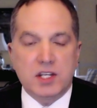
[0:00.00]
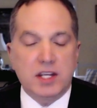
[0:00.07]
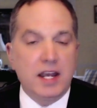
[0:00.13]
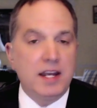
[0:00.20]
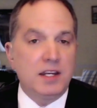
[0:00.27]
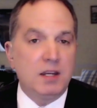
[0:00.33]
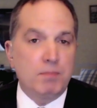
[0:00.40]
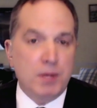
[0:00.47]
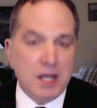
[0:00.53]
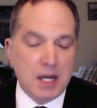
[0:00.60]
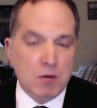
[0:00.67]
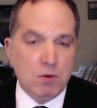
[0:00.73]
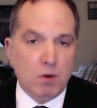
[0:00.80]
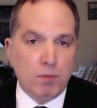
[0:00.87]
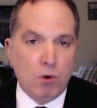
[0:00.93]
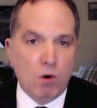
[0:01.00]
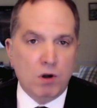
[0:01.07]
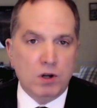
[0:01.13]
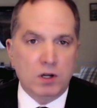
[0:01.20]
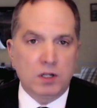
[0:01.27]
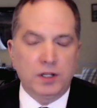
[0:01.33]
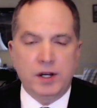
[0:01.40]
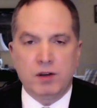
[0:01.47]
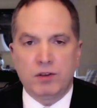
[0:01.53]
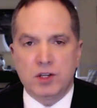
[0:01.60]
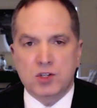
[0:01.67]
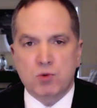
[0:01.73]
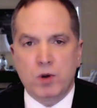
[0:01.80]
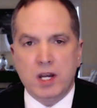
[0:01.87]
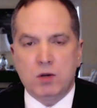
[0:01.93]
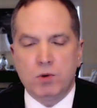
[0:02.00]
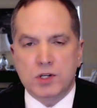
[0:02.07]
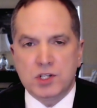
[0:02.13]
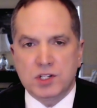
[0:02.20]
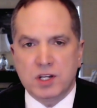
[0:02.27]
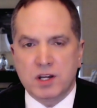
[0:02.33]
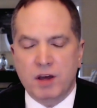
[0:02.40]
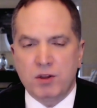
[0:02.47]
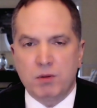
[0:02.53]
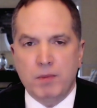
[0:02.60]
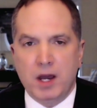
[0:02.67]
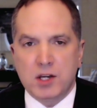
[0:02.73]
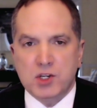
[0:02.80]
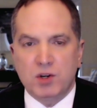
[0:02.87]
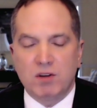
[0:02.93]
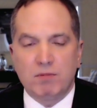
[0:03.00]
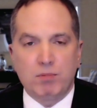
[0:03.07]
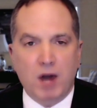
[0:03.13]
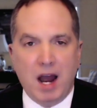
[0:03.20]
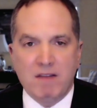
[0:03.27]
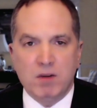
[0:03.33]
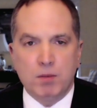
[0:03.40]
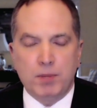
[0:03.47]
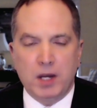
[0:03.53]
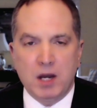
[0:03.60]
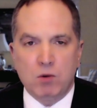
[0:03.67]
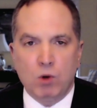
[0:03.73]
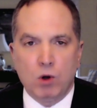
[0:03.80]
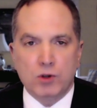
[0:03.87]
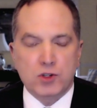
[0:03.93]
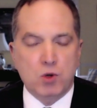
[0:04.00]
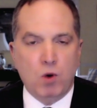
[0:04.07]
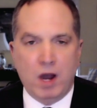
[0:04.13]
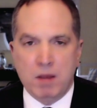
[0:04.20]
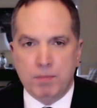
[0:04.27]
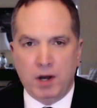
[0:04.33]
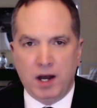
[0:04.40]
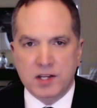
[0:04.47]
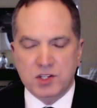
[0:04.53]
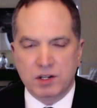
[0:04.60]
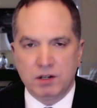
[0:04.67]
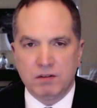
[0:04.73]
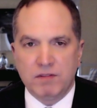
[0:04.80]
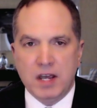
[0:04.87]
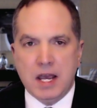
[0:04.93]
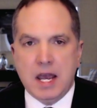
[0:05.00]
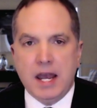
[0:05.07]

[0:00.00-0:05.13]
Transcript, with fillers: The ADP report earlier this week, which is another measure of private payroll, is quite positive.